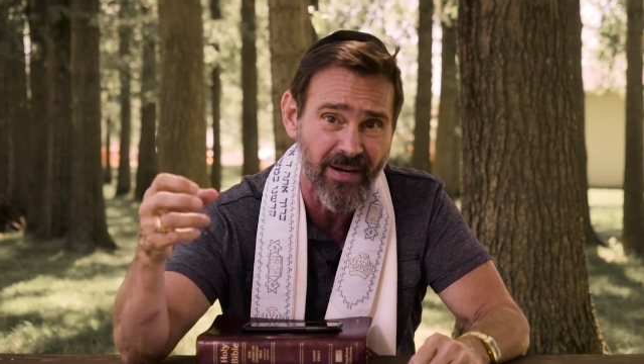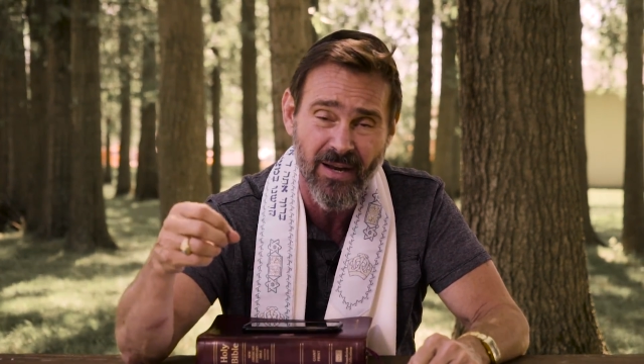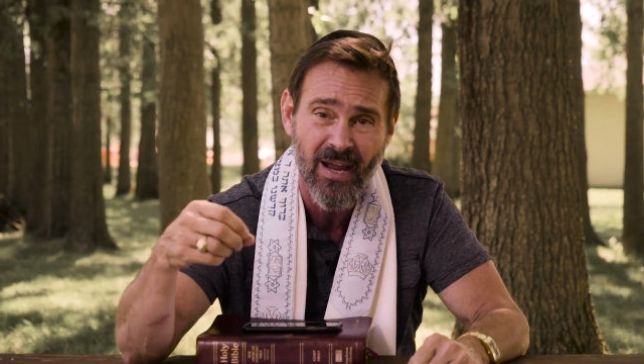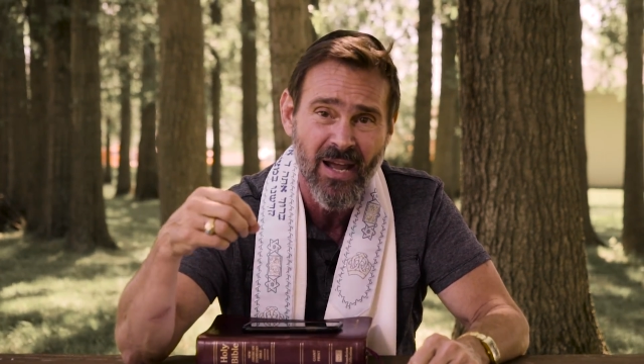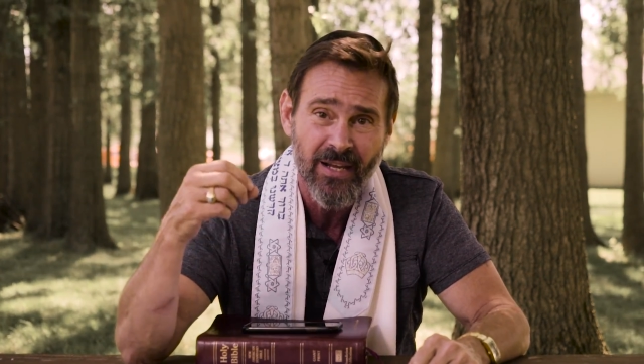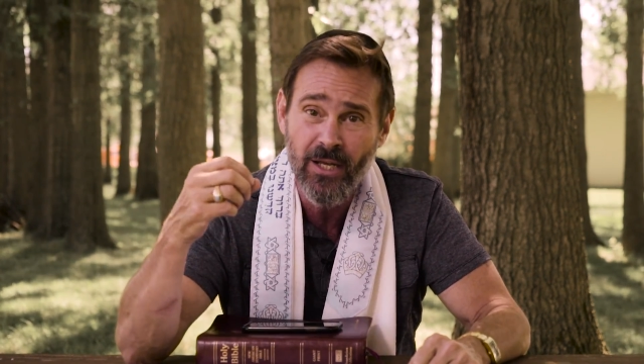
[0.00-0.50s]
and,
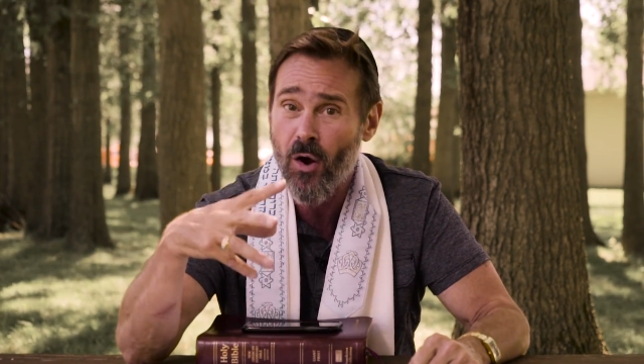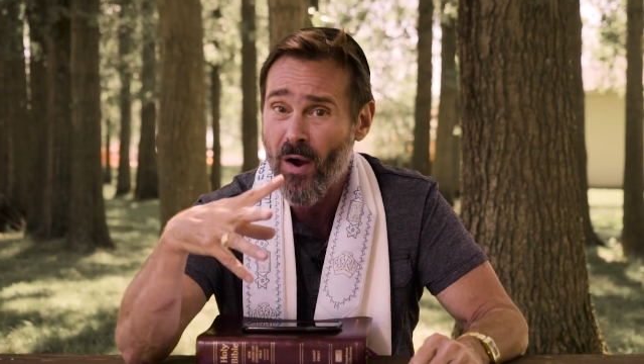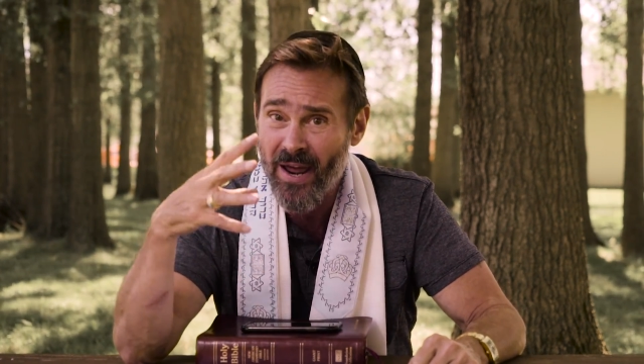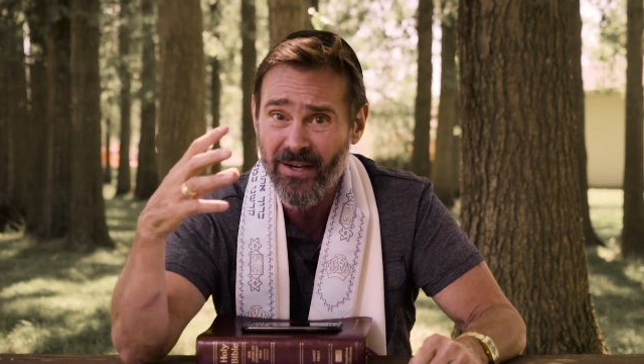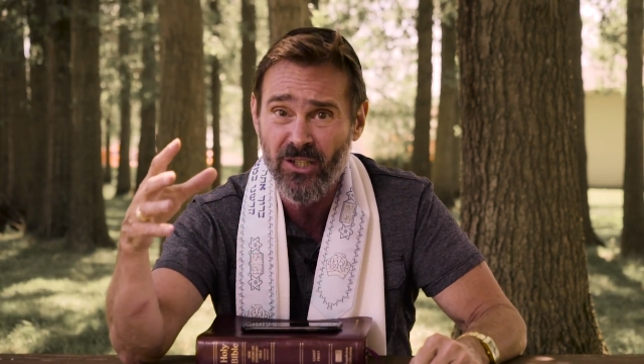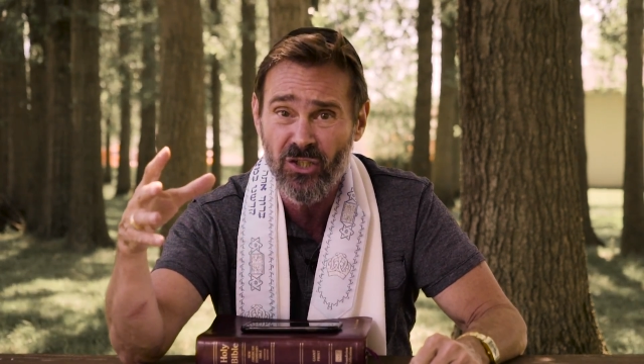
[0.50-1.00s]
you know,
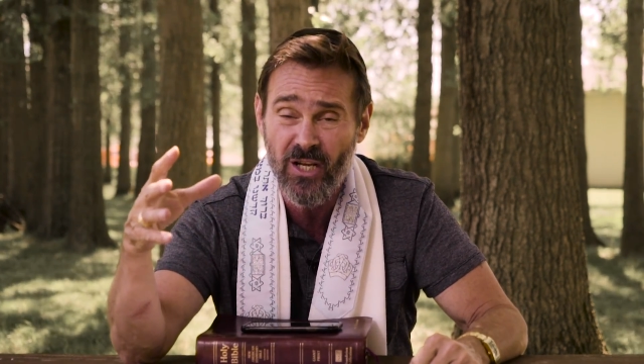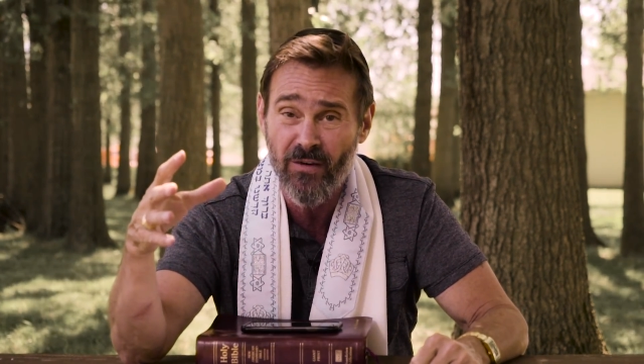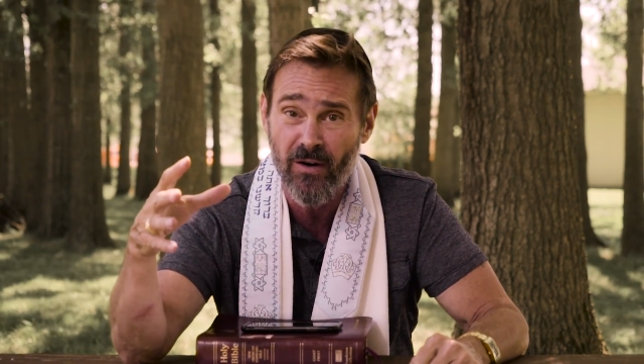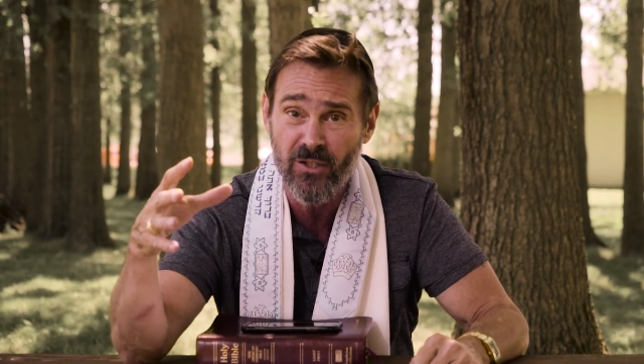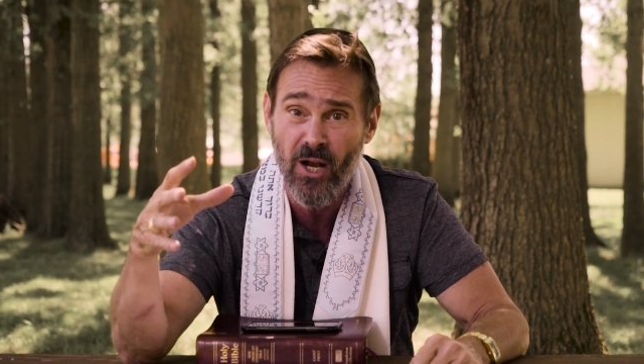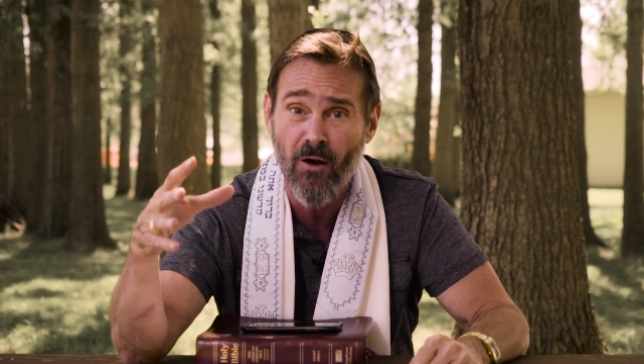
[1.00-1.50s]
kind of just give
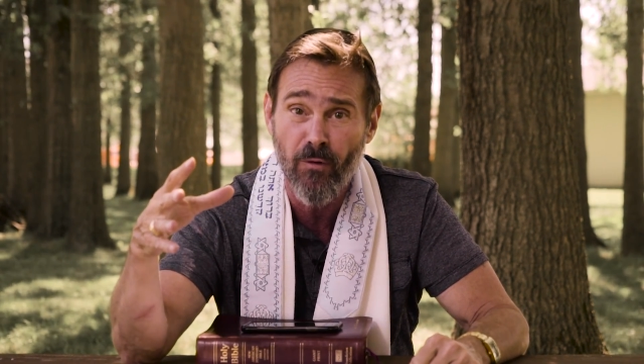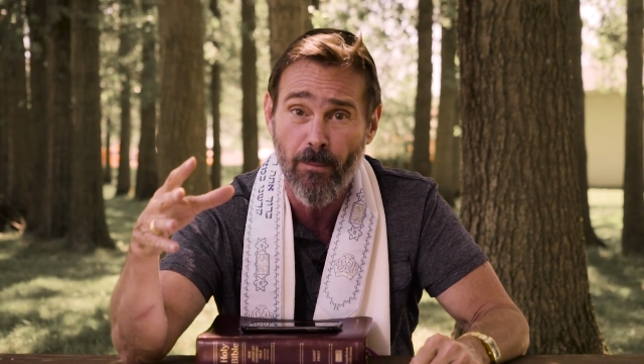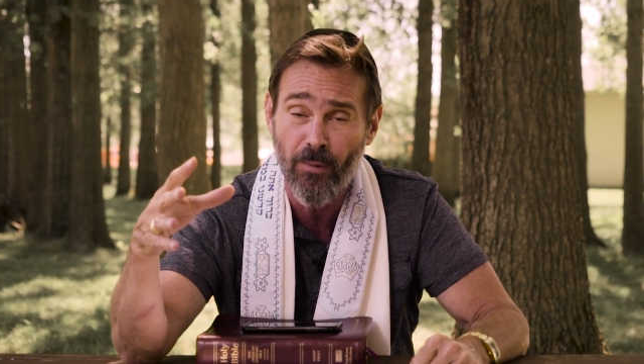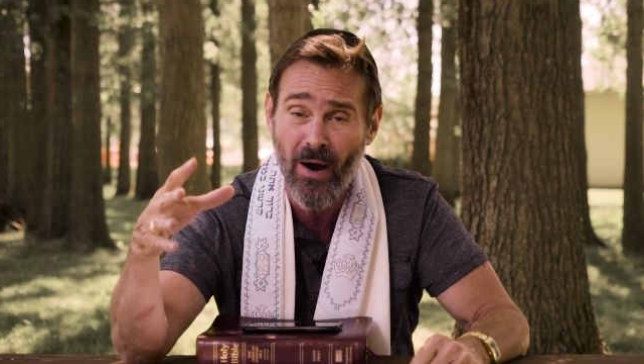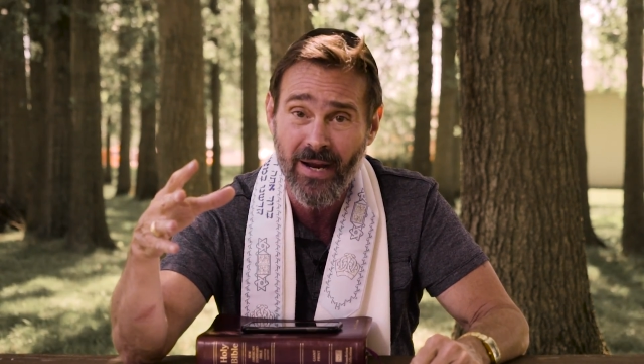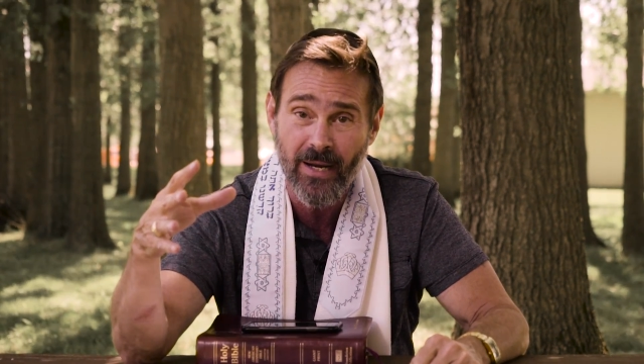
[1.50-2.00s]
ourselves a
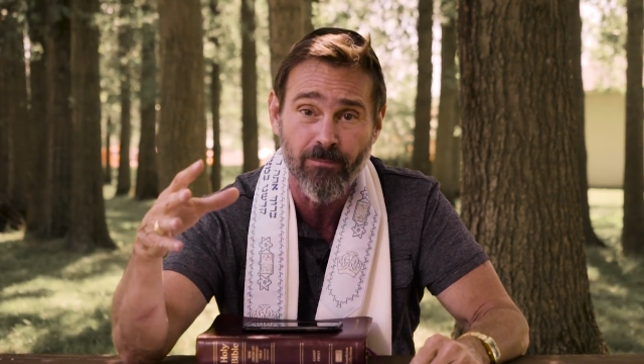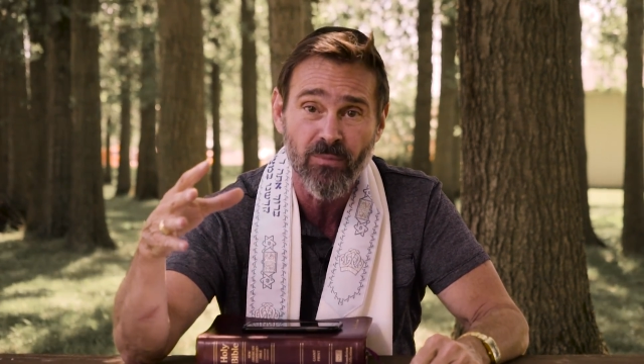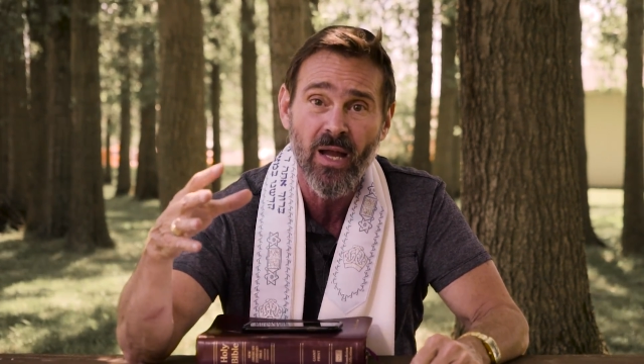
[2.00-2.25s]
break.